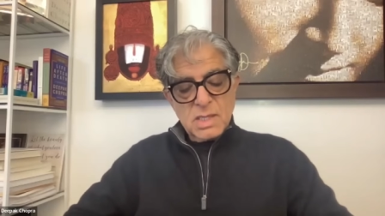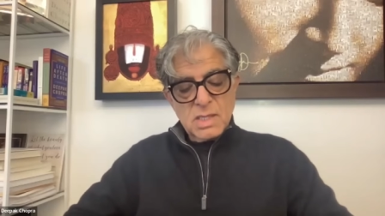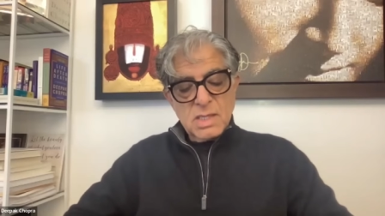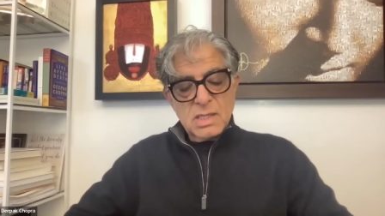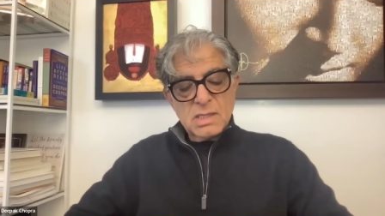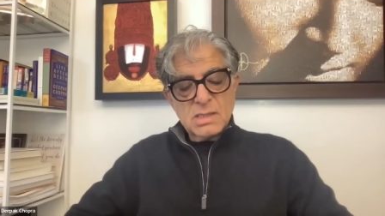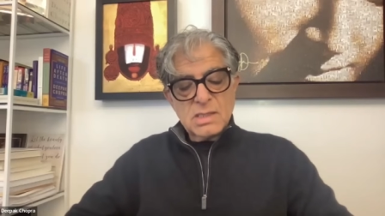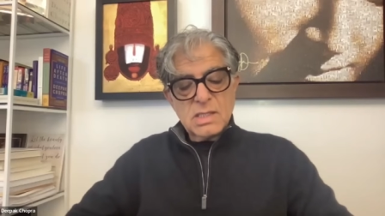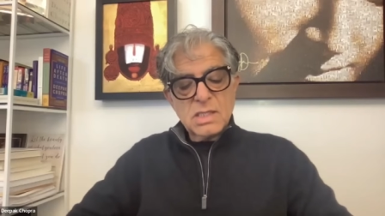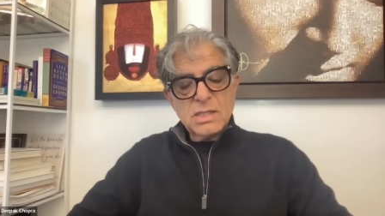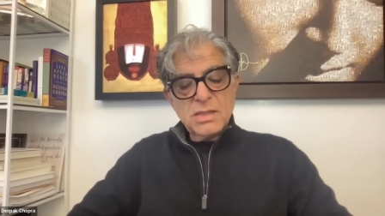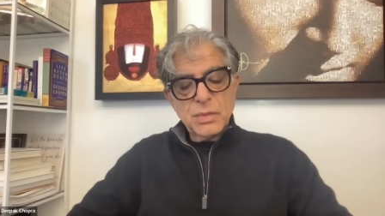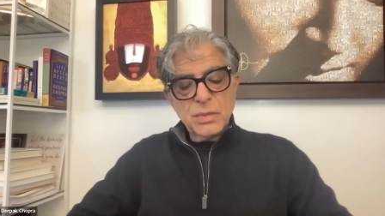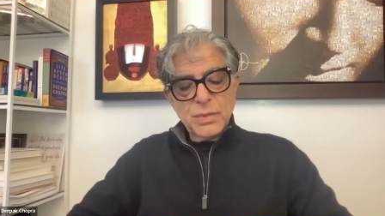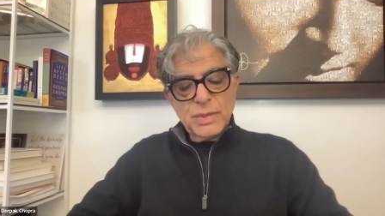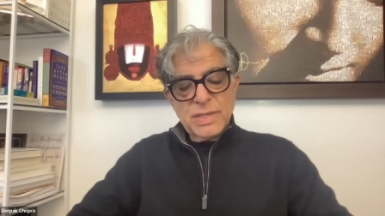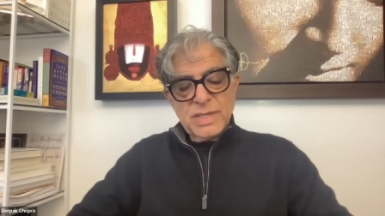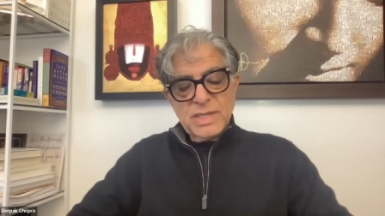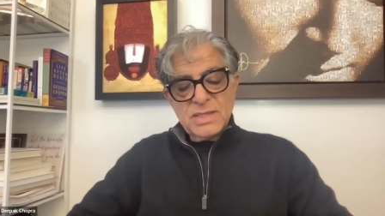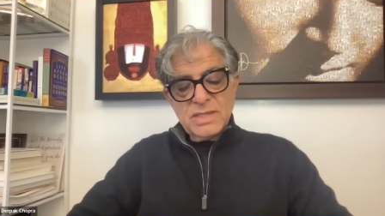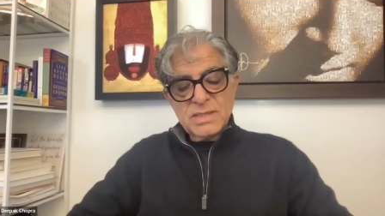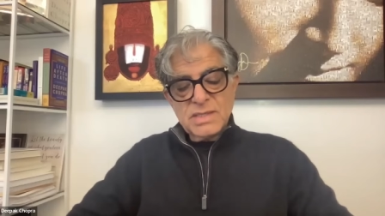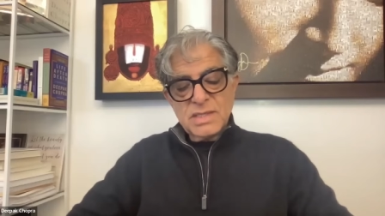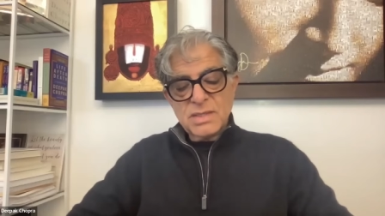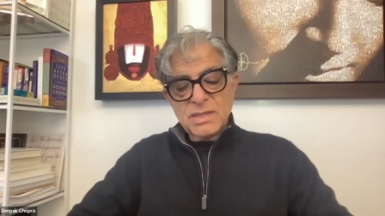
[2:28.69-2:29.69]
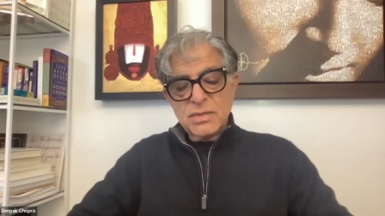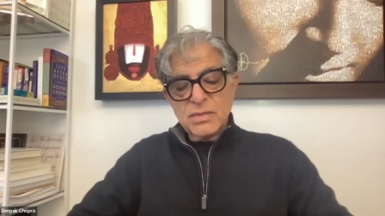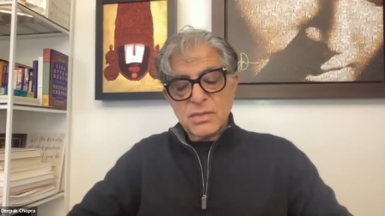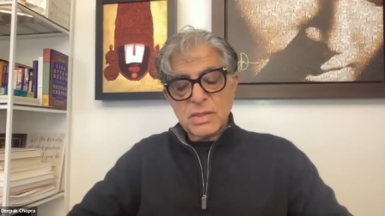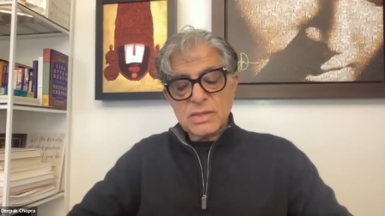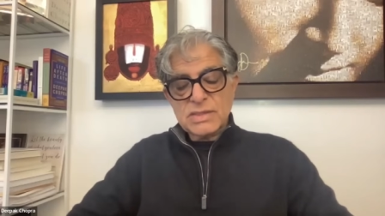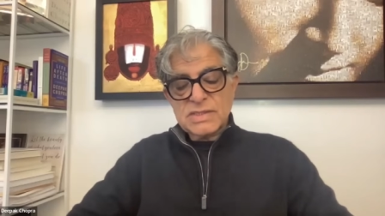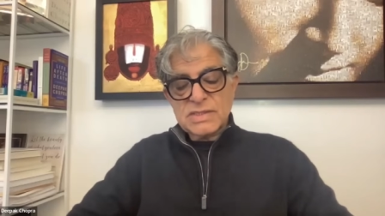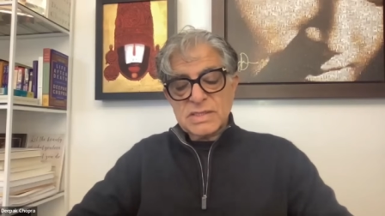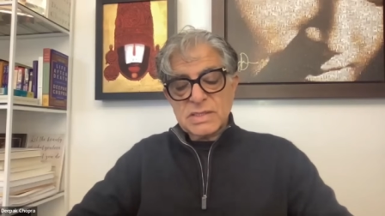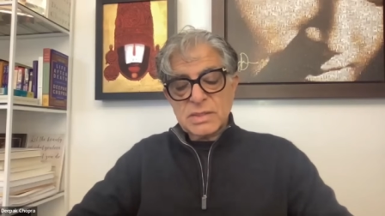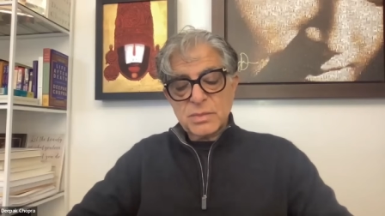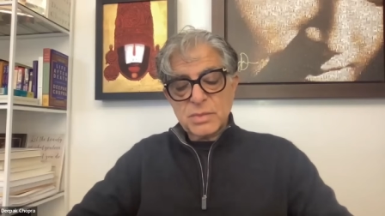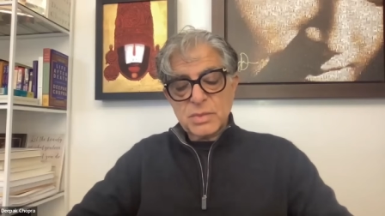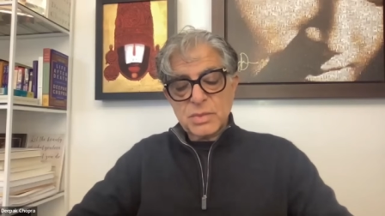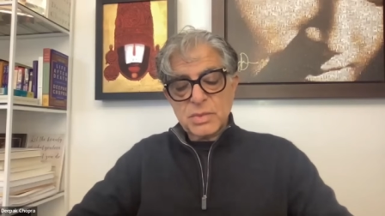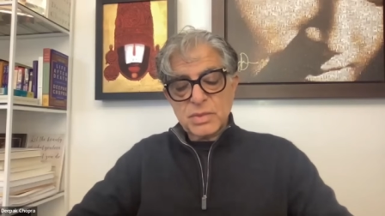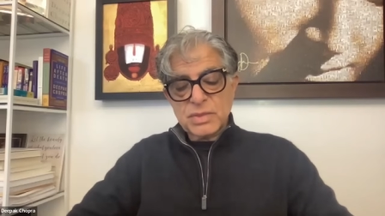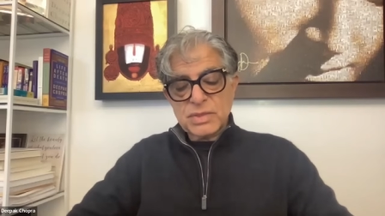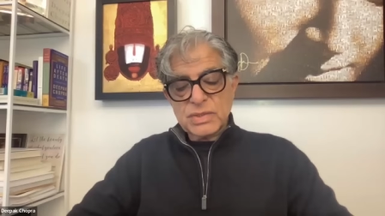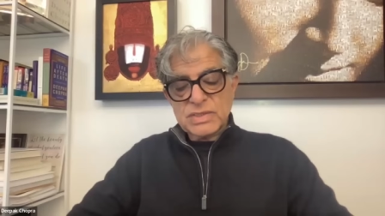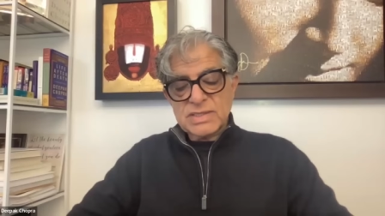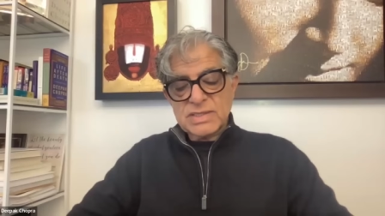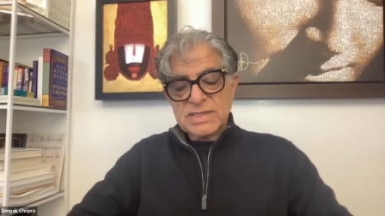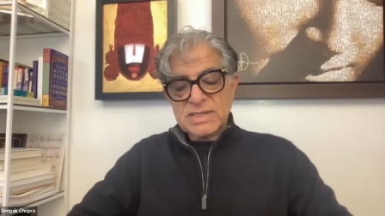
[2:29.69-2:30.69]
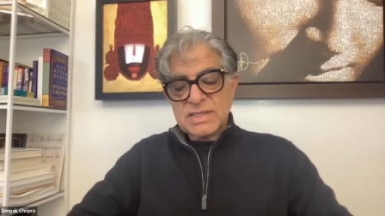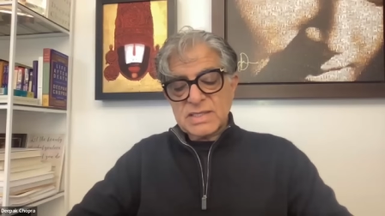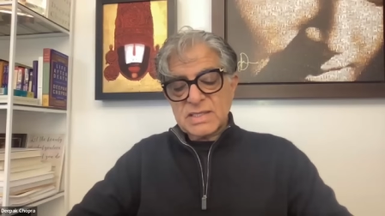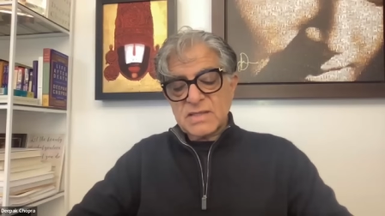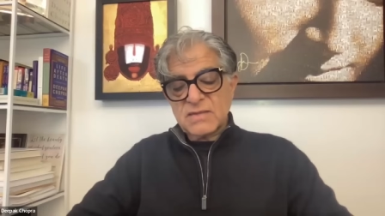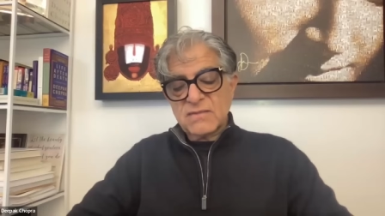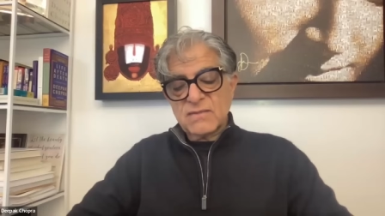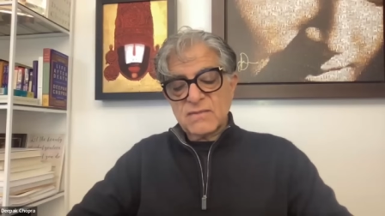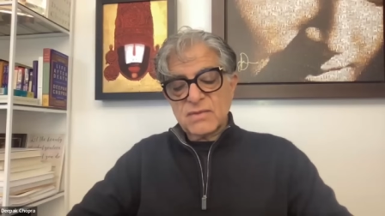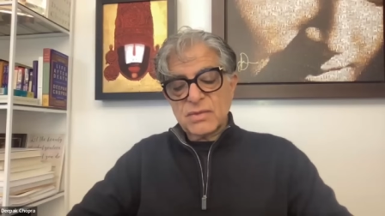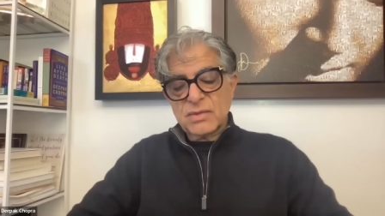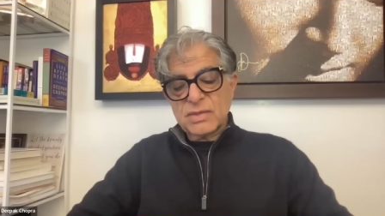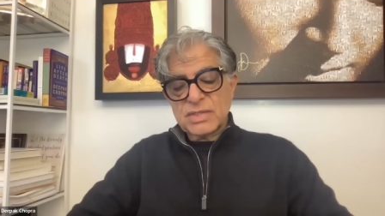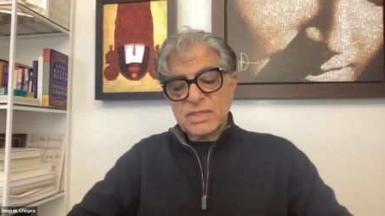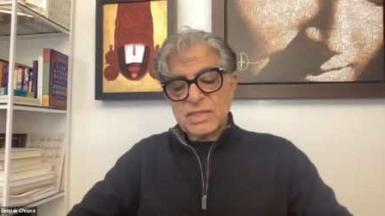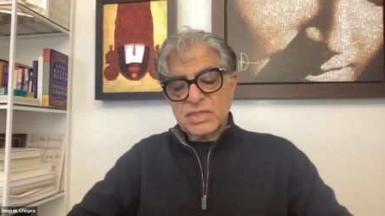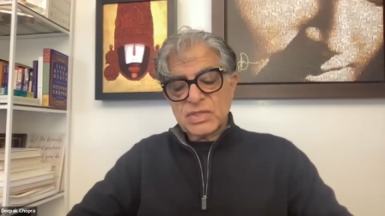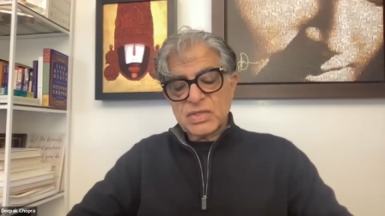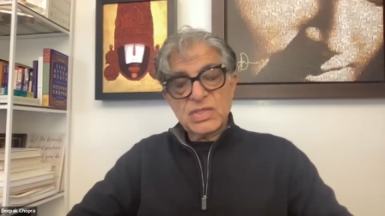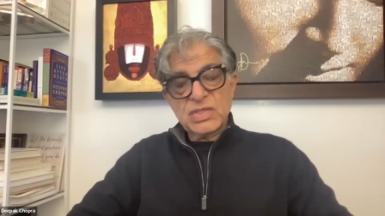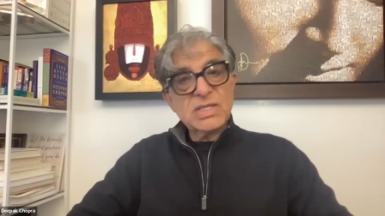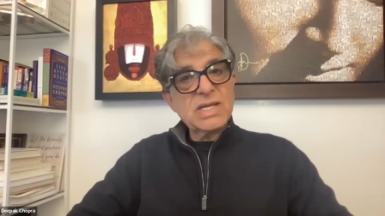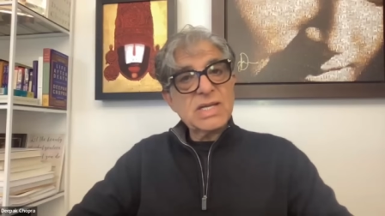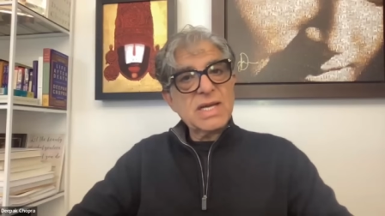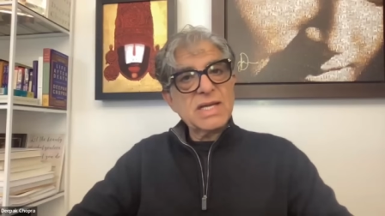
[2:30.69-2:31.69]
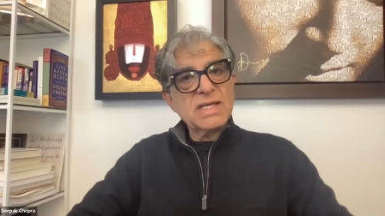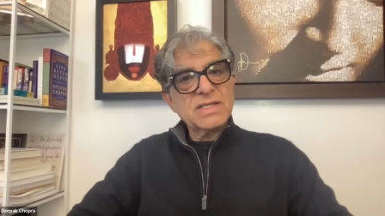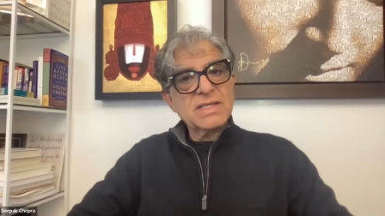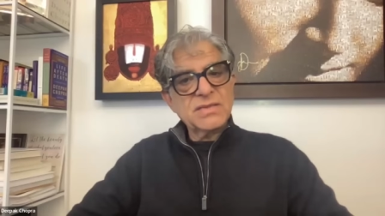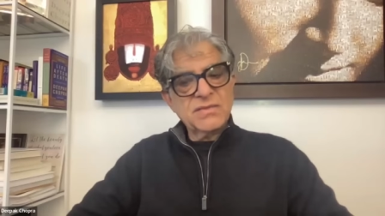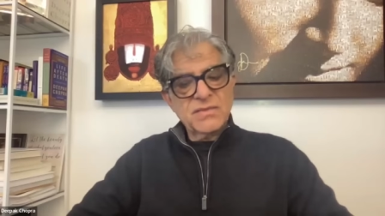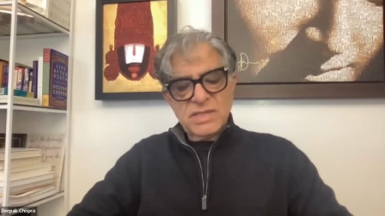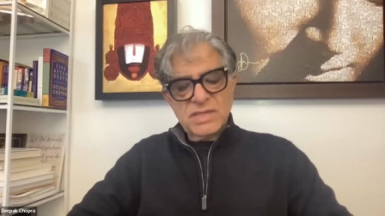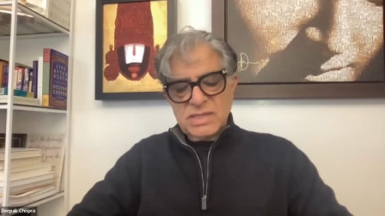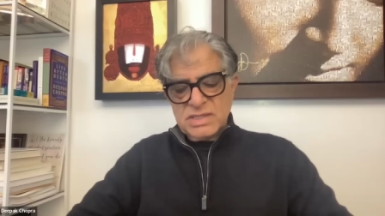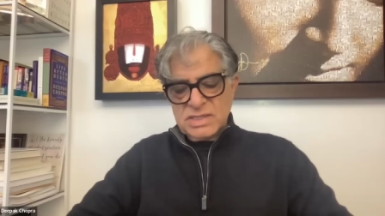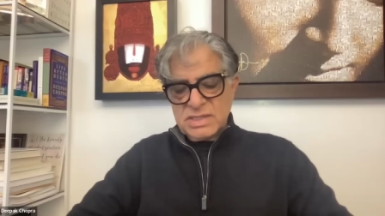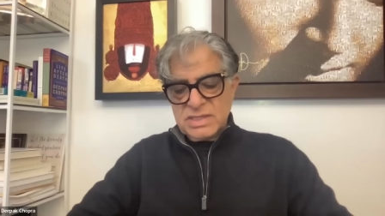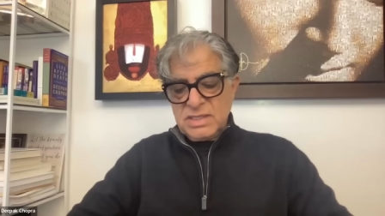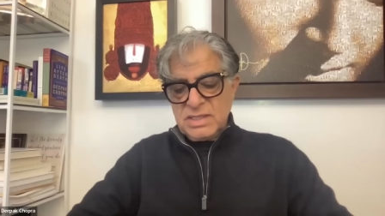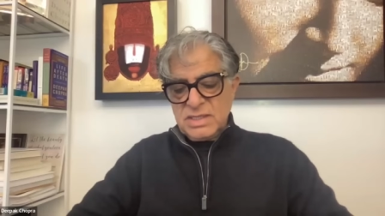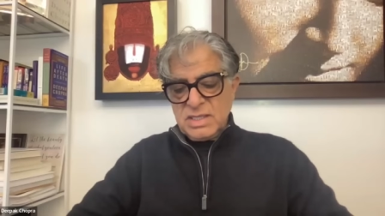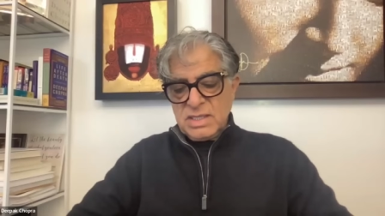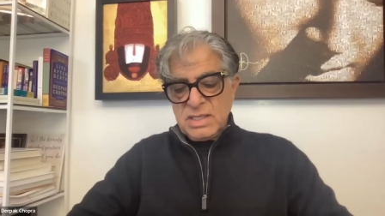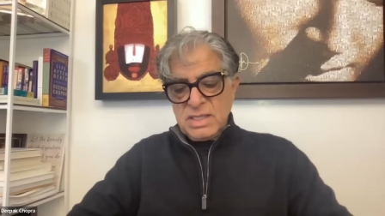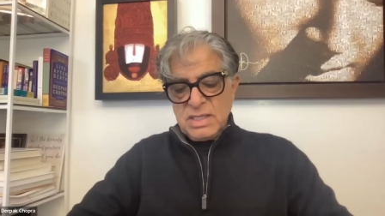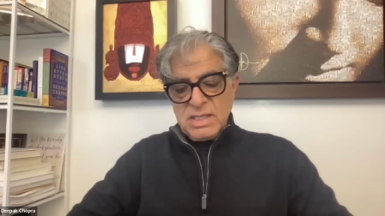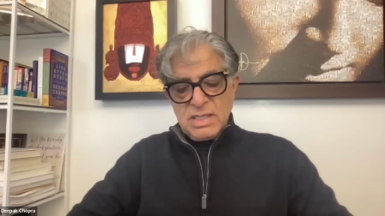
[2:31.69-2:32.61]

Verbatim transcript: Another way the thoughts and emotions can influence gene activity